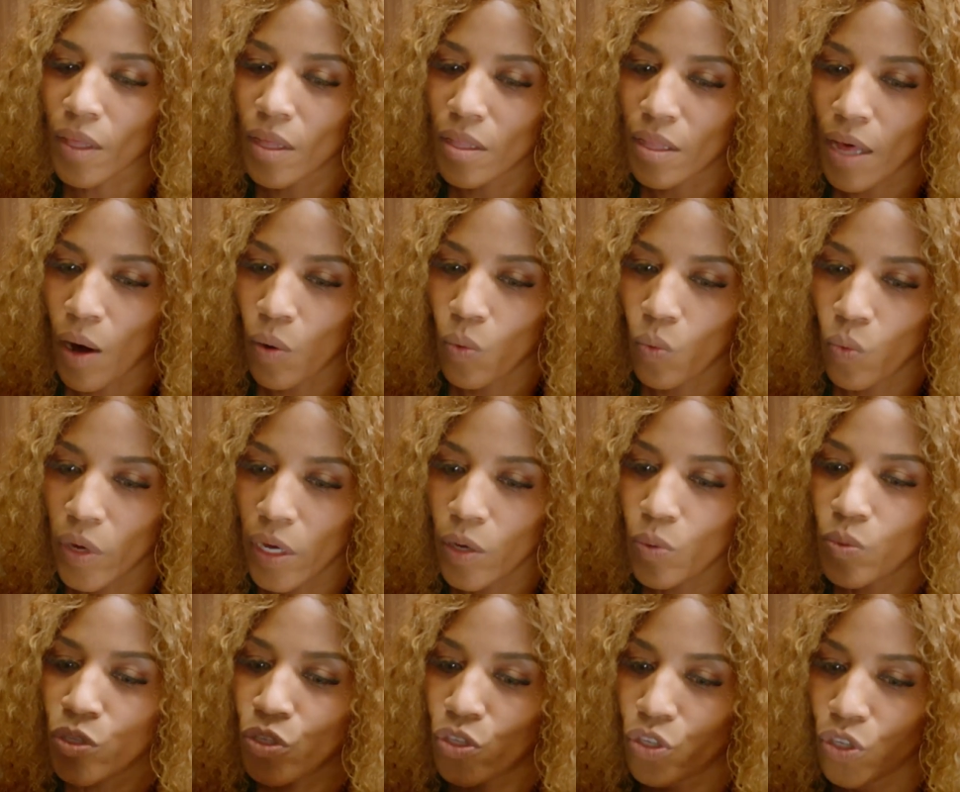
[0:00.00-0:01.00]
that we
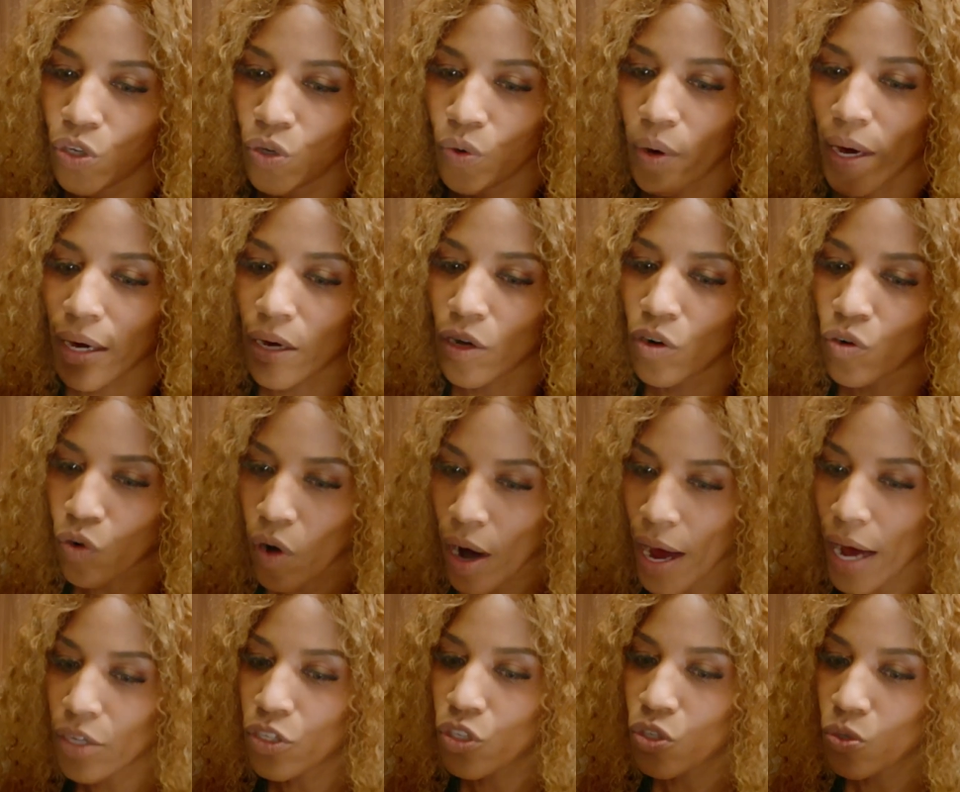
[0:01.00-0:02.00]
would do a
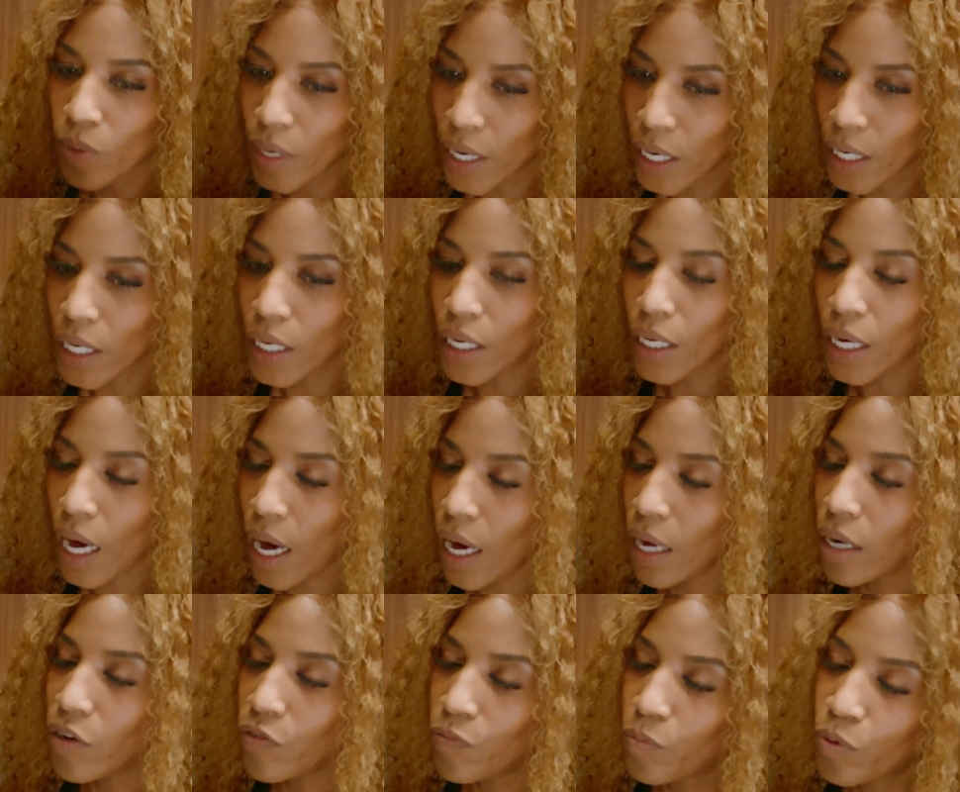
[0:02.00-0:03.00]
graduated
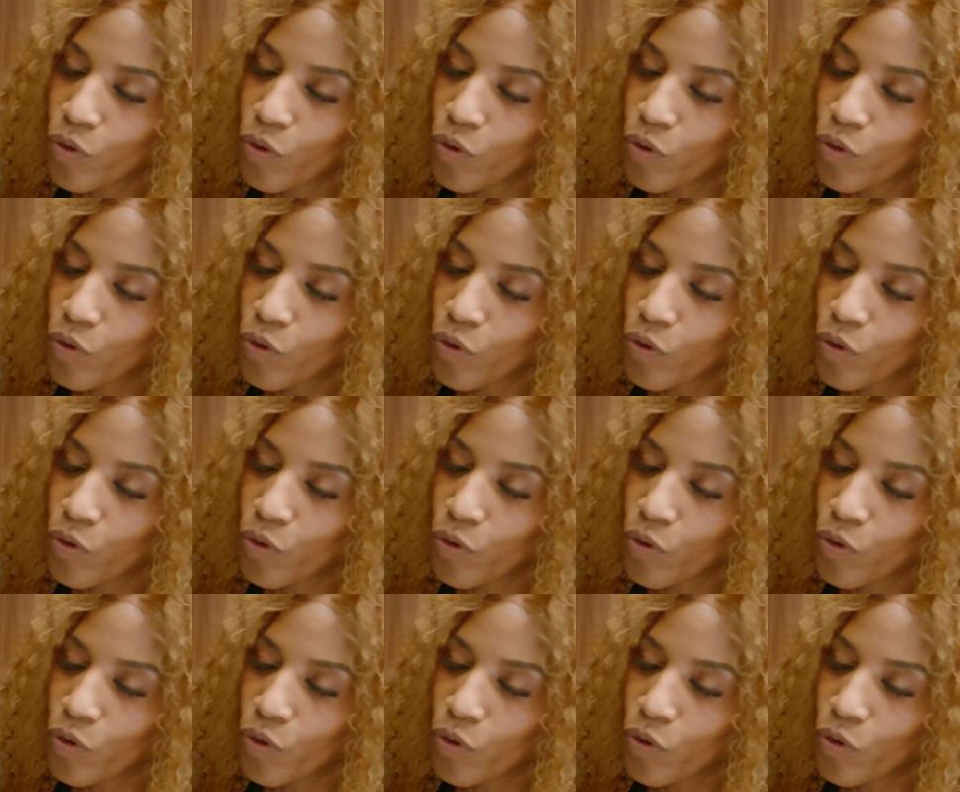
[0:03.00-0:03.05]
kind of